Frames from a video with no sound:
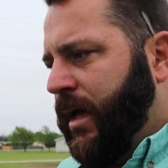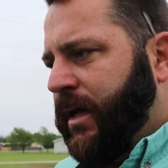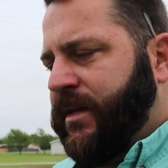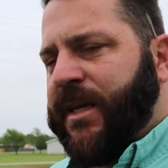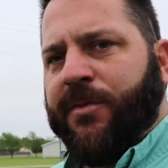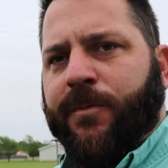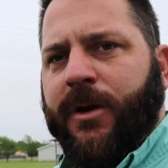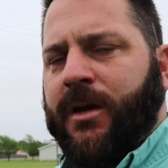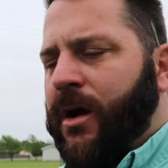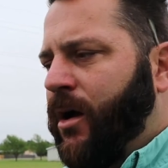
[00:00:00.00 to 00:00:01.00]
He seems
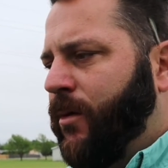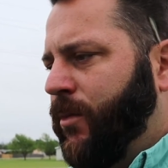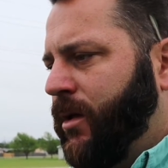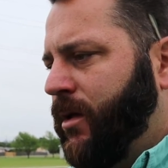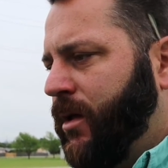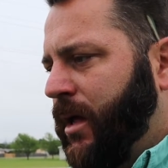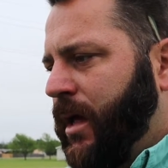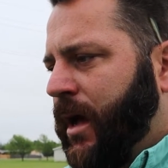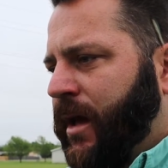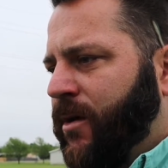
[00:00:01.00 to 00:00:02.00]
pretty calm.
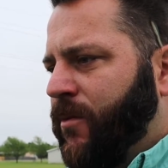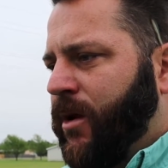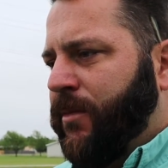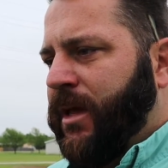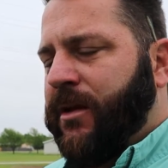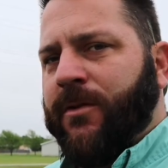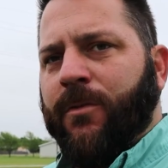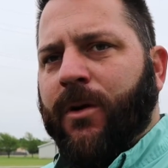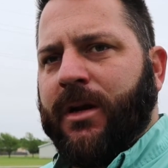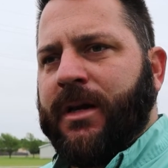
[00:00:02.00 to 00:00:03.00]
I don't want him to get too
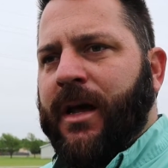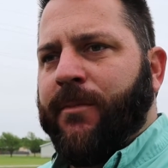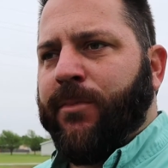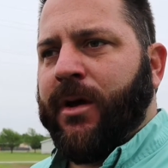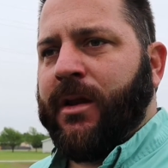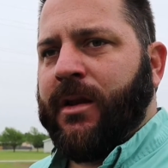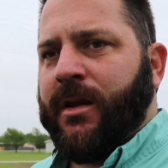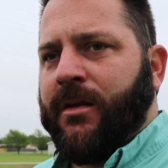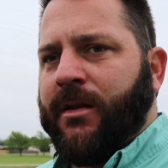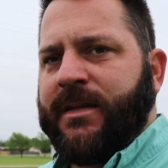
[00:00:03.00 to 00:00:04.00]
worked up, but
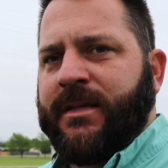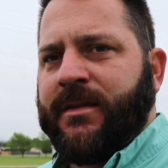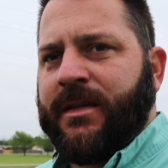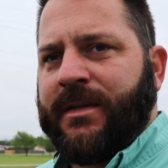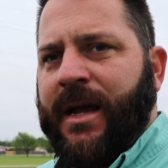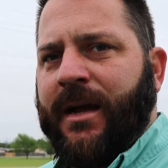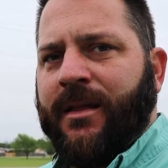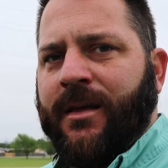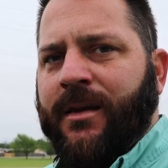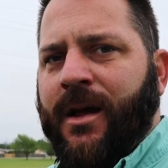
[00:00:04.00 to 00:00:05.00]
this isn't
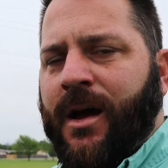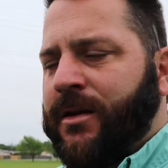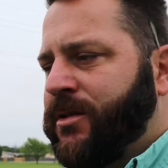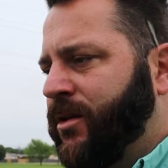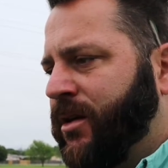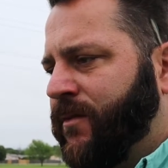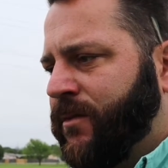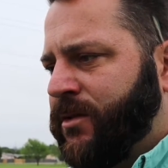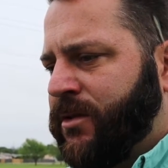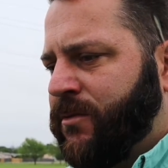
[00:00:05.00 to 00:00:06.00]
exactly a
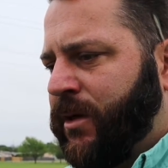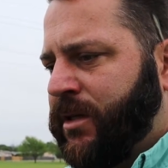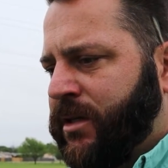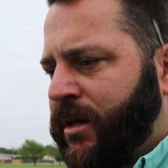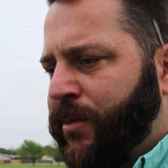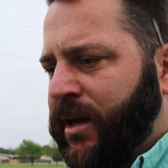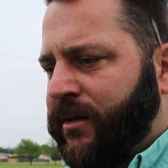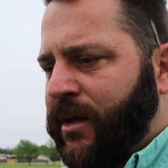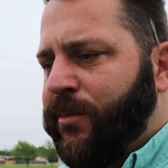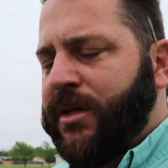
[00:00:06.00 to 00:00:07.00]
non-stressful situation. I mean, it's
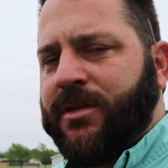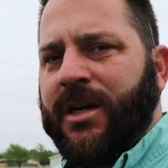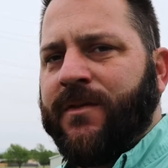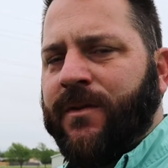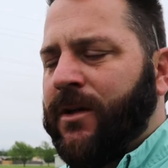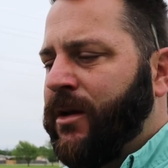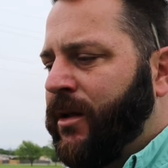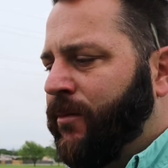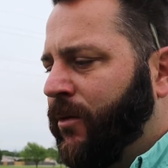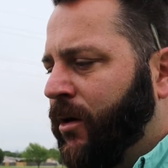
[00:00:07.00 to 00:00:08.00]
going to be stressful on
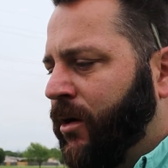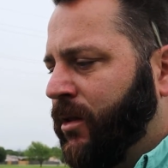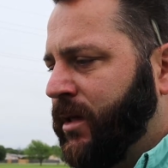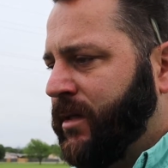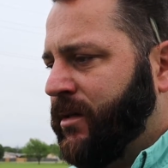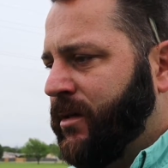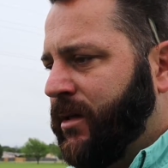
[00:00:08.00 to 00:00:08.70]
him regardless,